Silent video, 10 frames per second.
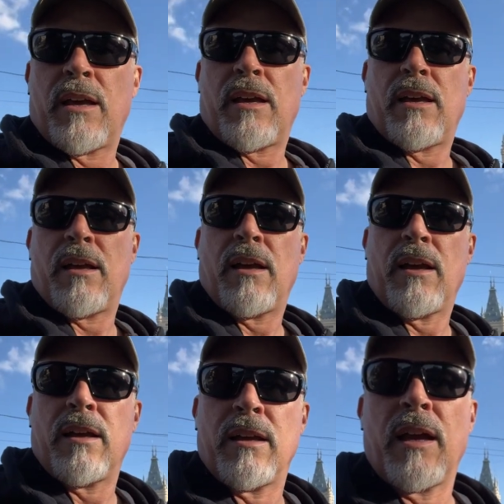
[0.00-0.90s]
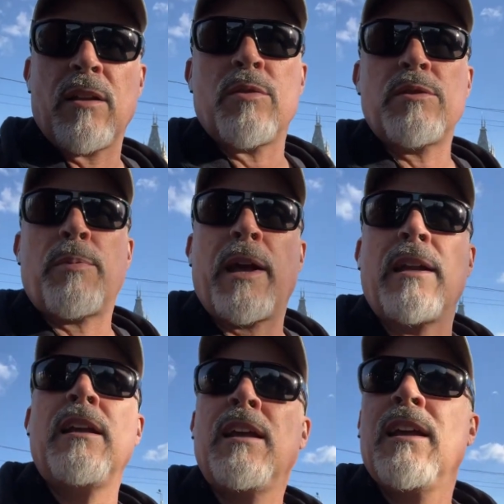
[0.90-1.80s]
Hello, Japan.
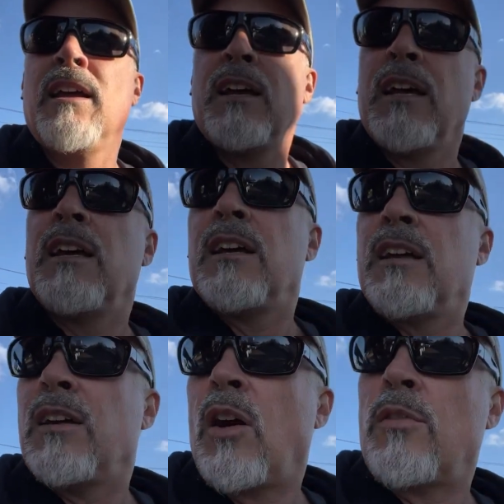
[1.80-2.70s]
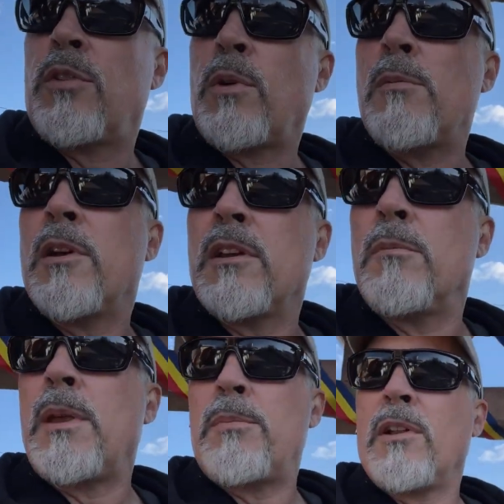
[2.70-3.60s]
Over 3 million people have
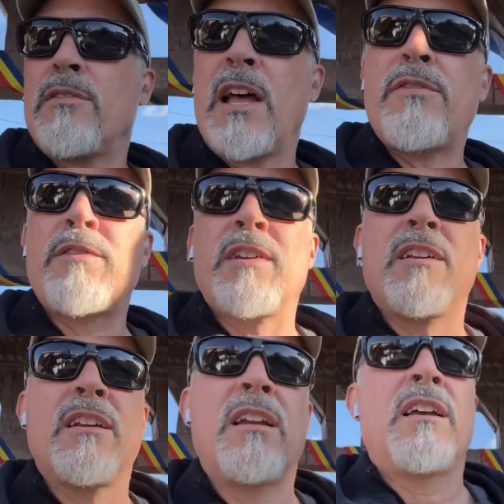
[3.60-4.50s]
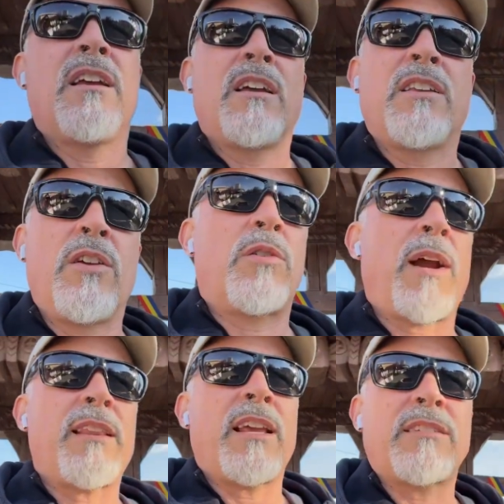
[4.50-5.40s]
left Ukraine. They say
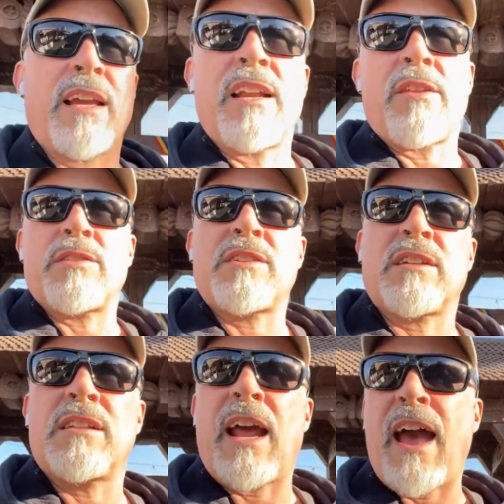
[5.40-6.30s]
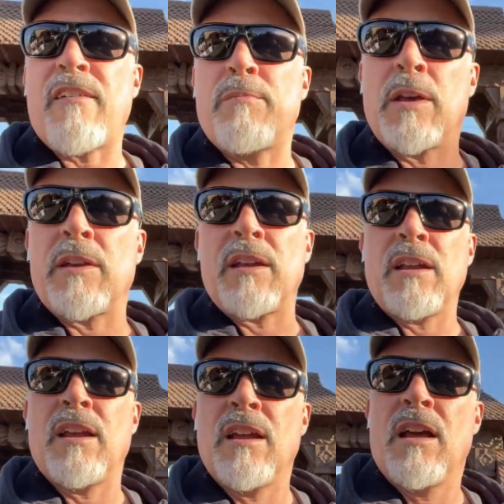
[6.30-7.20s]
another 6.5 million
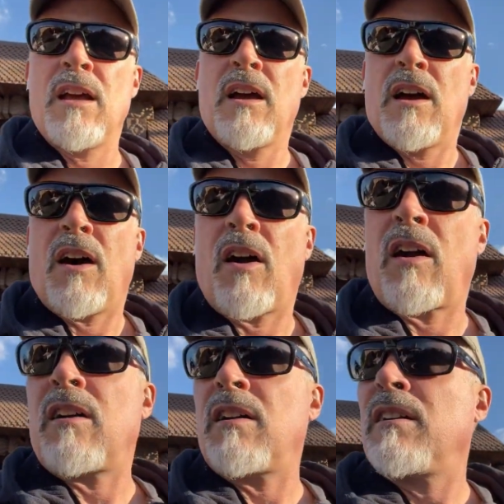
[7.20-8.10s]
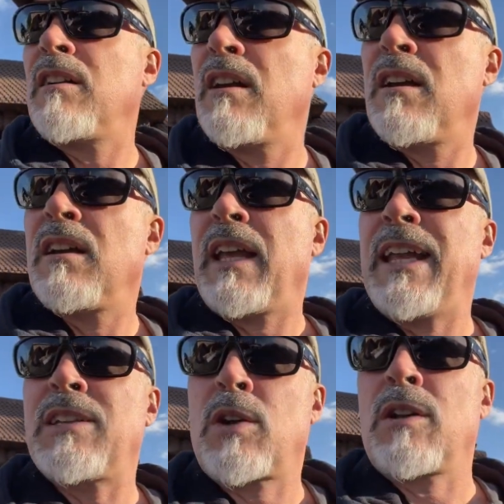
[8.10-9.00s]
are internally
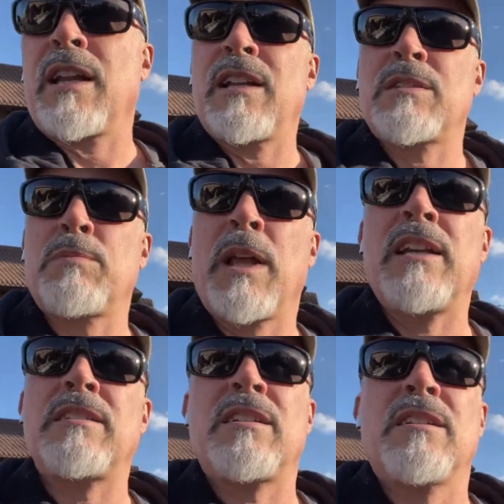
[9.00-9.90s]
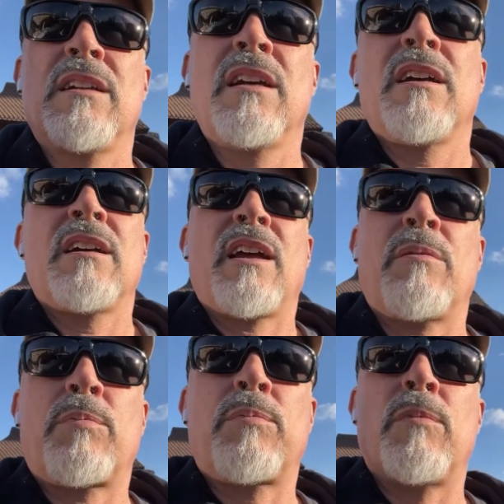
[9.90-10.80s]
displaced, and
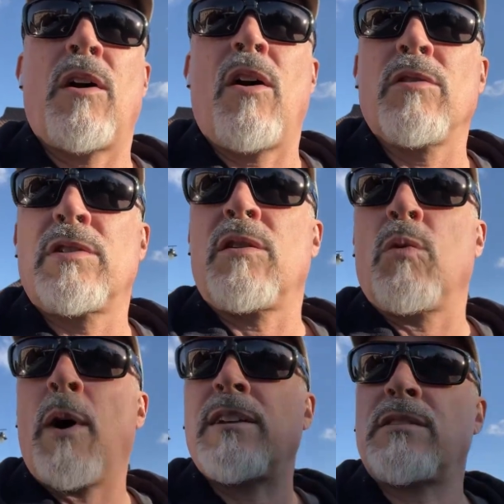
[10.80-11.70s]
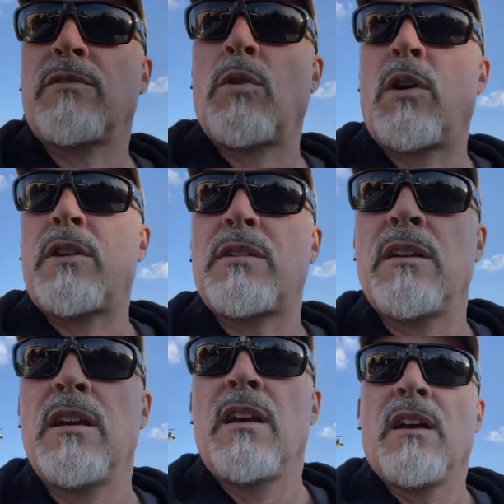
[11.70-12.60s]
all to the west, of course.
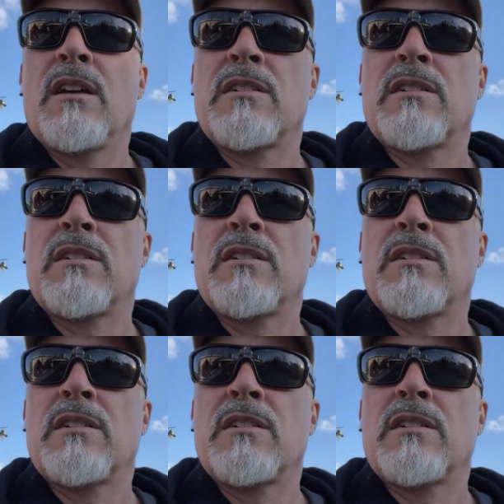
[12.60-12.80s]
So